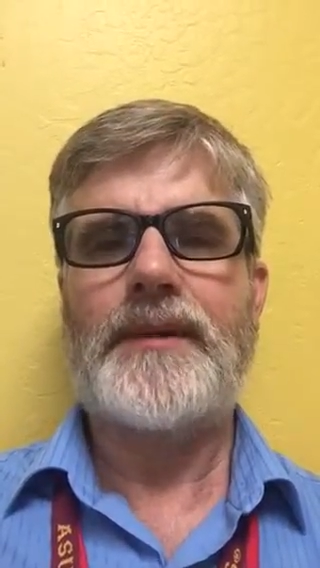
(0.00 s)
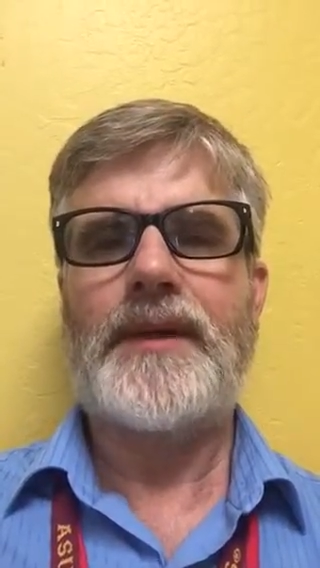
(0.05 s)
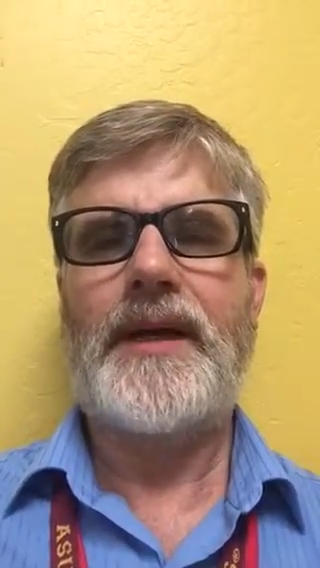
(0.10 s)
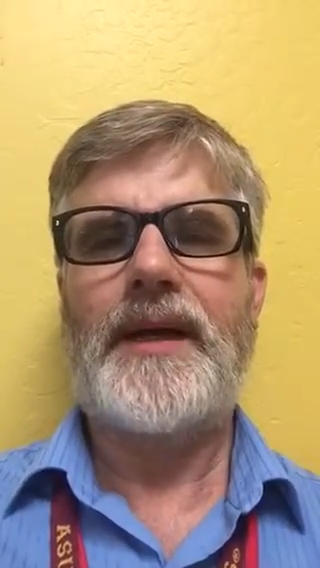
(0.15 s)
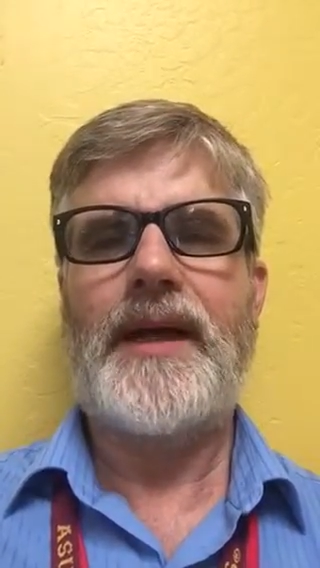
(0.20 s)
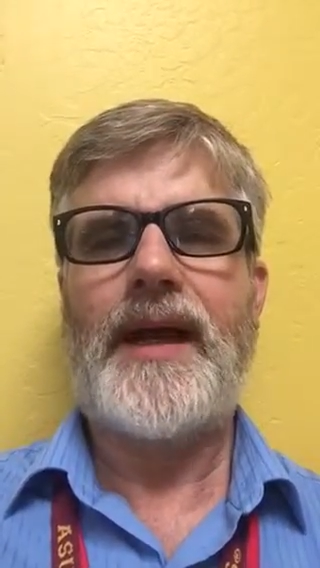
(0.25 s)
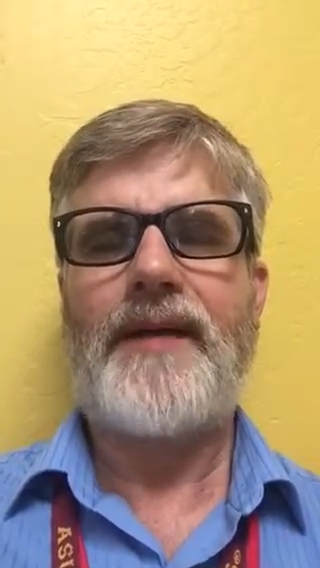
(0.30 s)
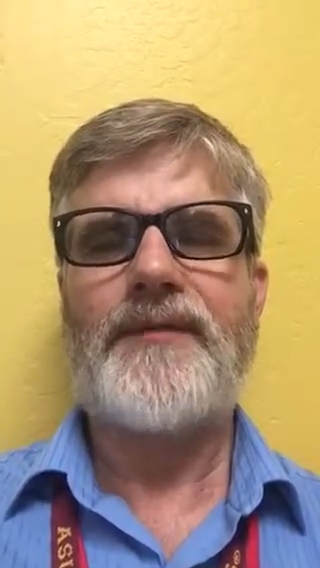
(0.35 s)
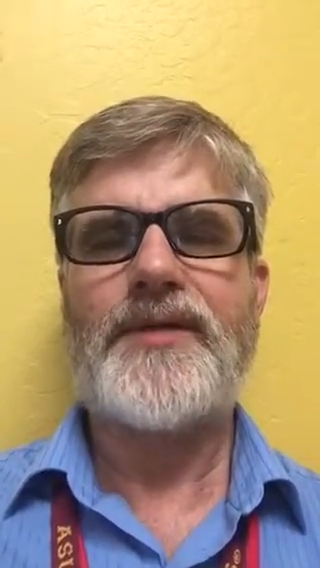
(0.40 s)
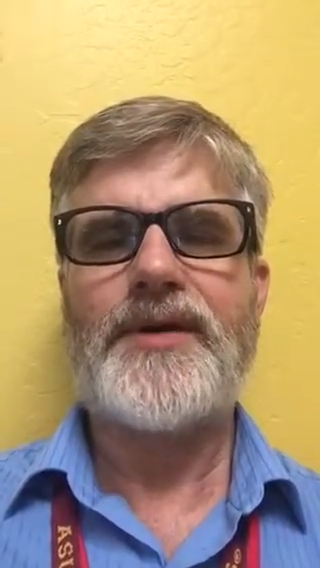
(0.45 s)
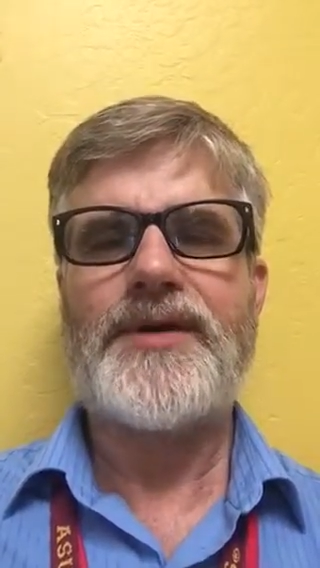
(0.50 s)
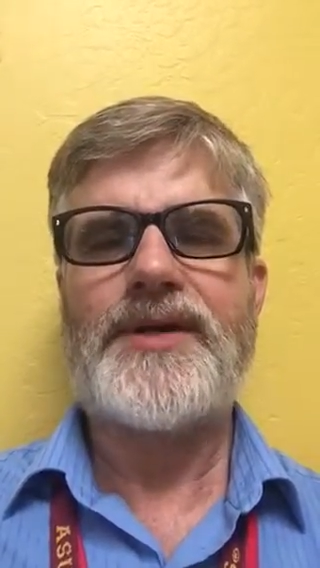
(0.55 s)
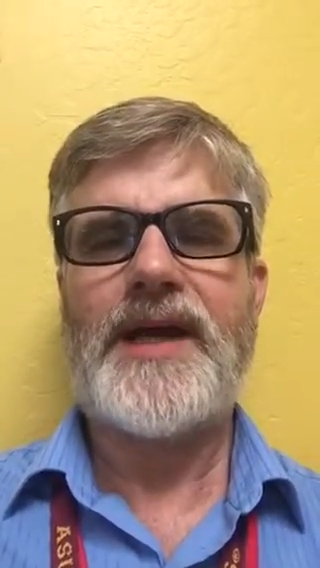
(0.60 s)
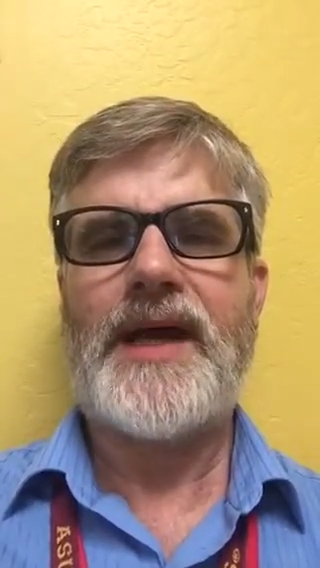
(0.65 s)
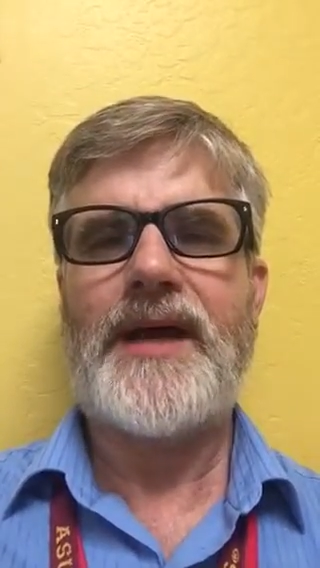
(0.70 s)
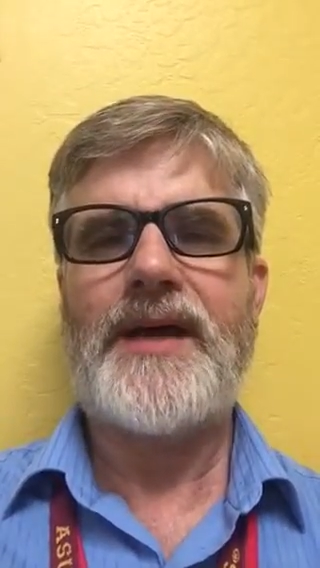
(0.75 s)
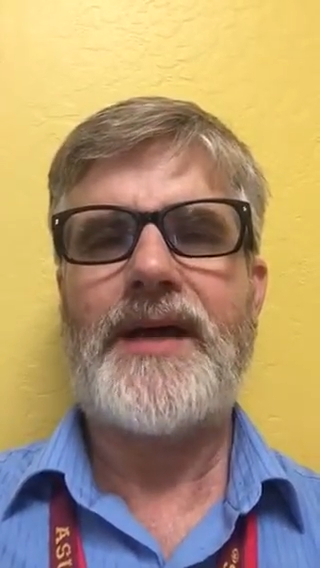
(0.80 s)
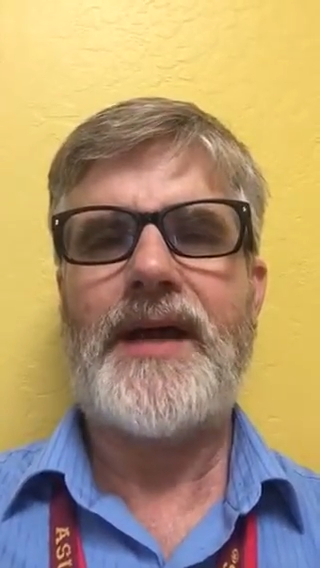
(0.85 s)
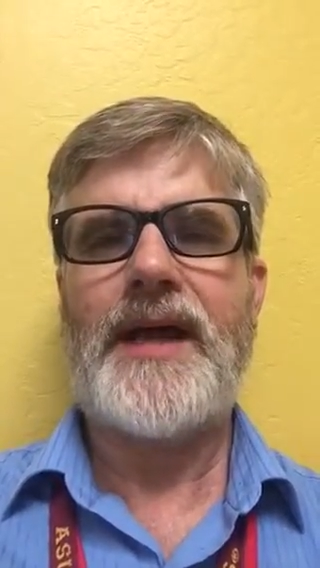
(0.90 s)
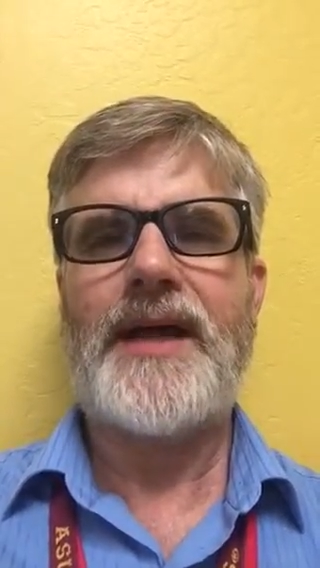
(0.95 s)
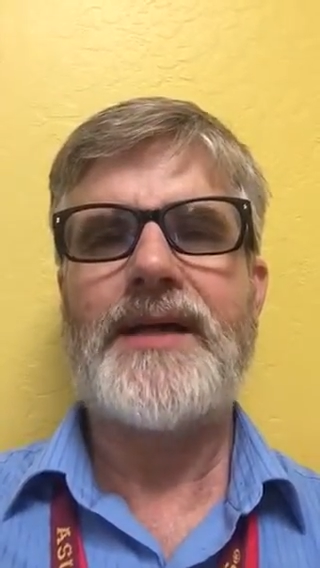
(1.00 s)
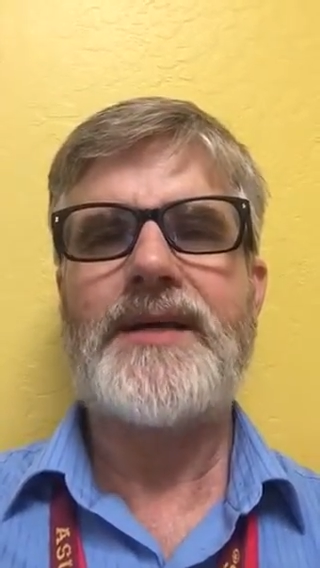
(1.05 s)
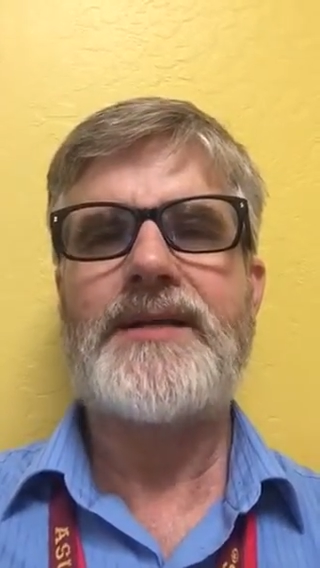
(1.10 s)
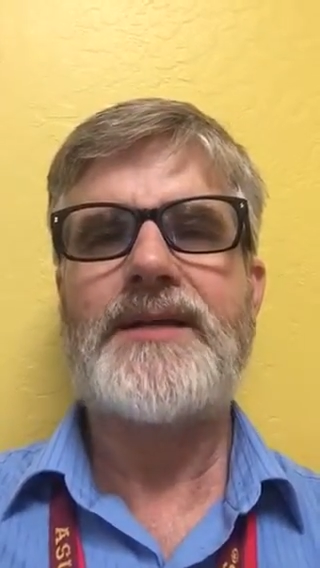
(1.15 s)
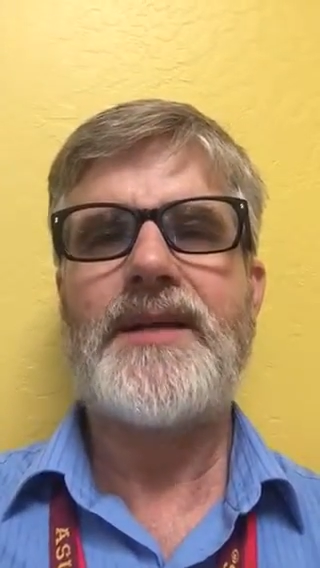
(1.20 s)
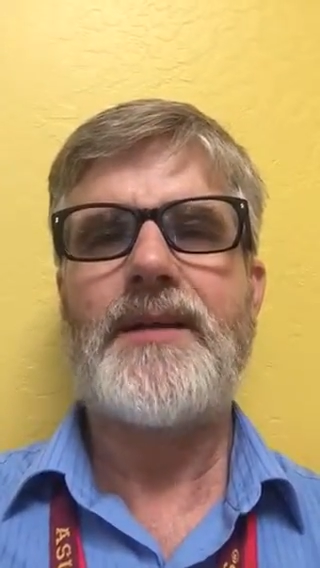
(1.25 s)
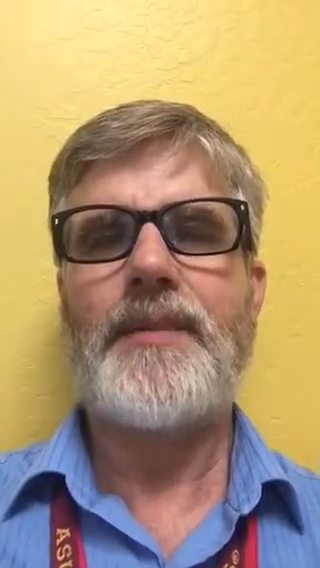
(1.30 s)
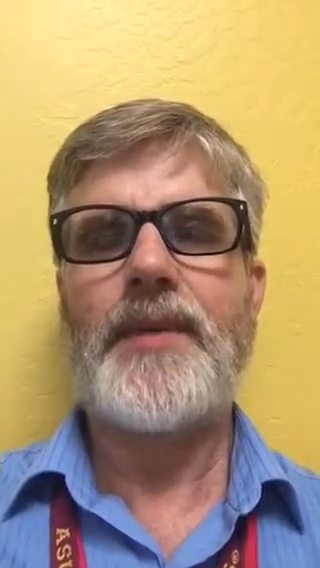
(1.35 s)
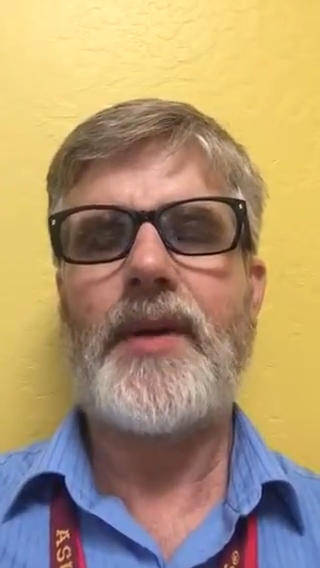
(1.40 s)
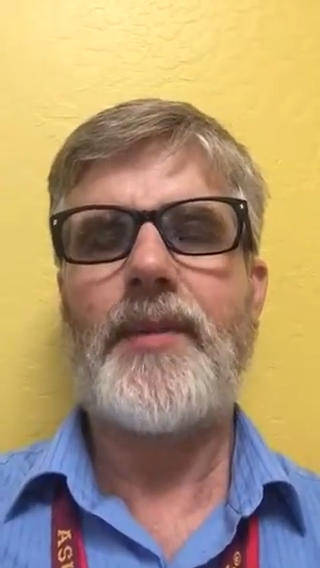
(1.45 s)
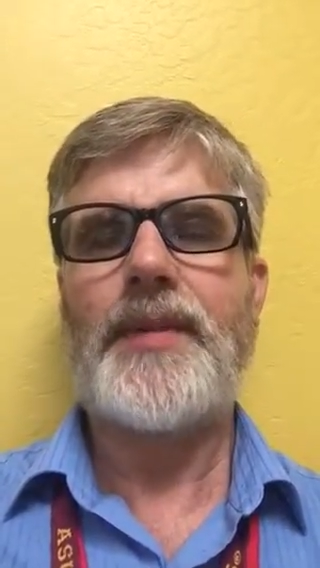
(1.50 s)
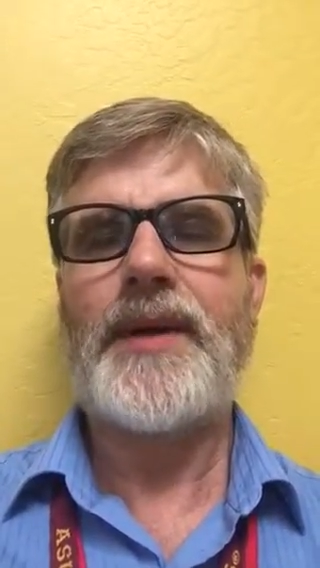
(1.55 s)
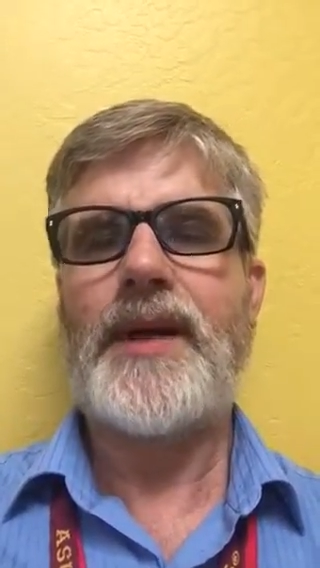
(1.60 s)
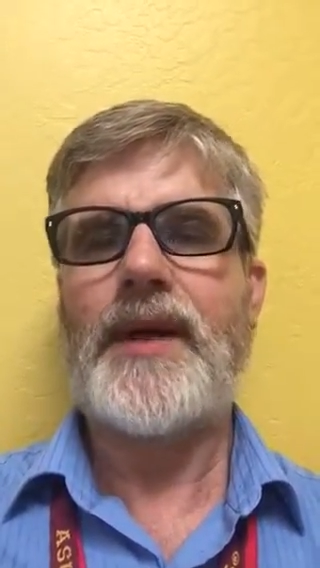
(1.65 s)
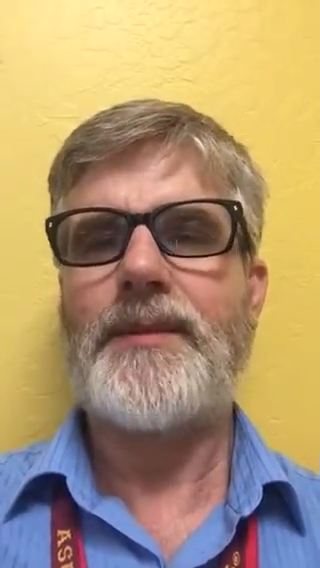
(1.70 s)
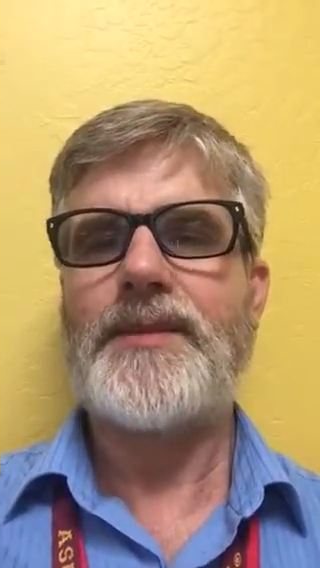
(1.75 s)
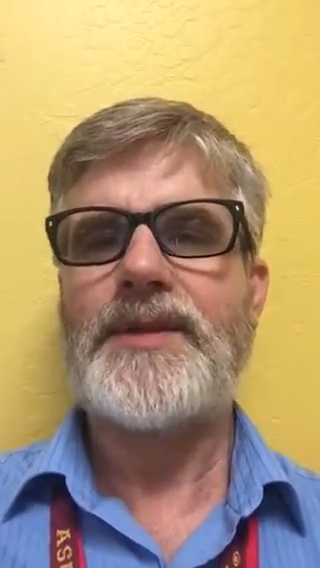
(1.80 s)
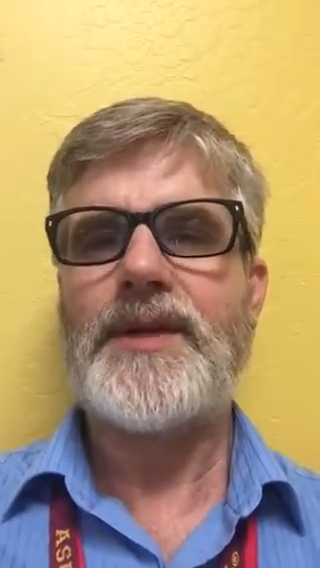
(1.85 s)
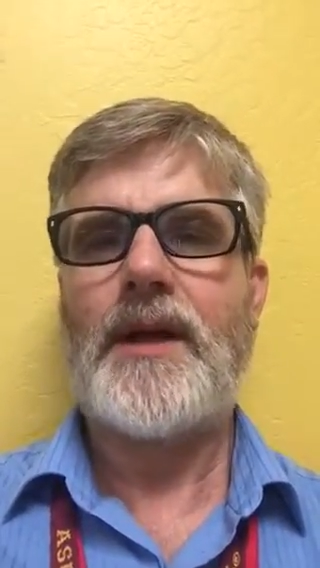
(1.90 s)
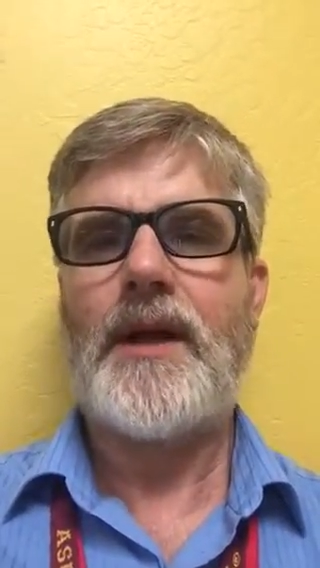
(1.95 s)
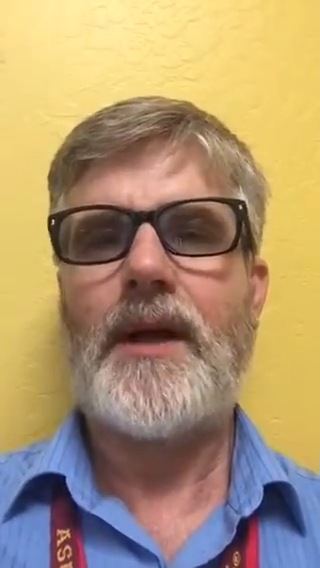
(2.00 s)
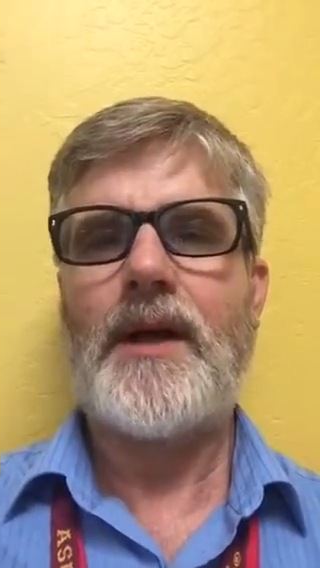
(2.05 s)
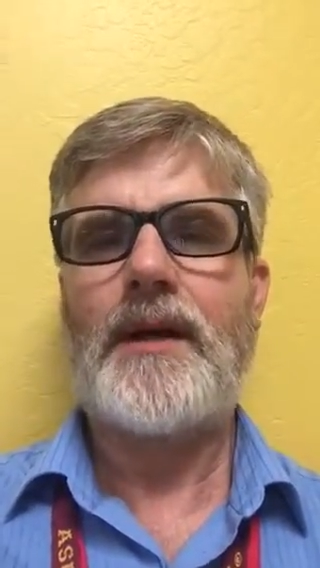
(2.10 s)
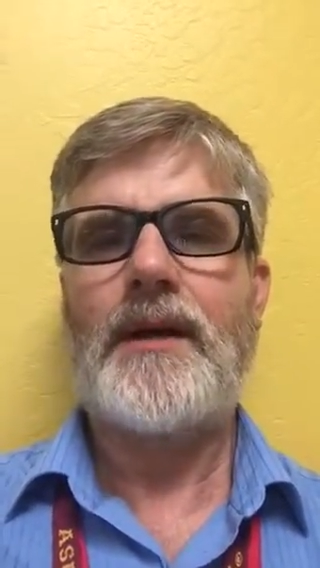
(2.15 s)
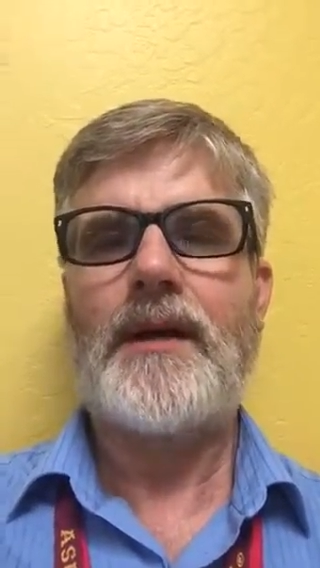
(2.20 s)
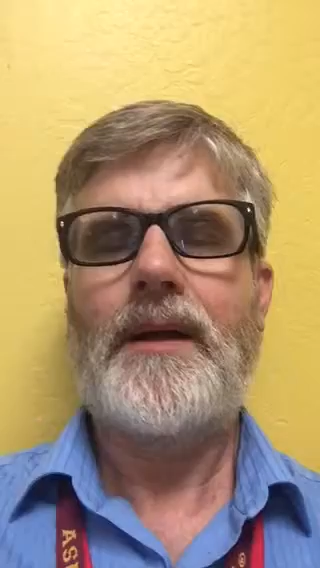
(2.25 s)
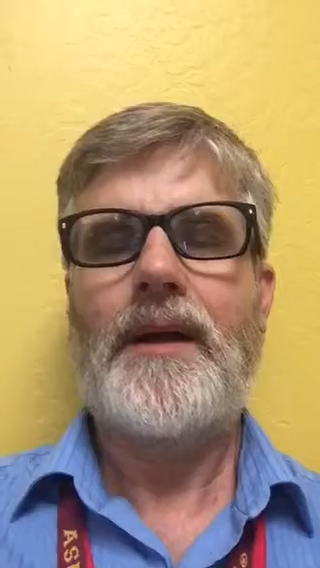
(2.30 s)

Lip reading: and after 10 days, the bill becomes law.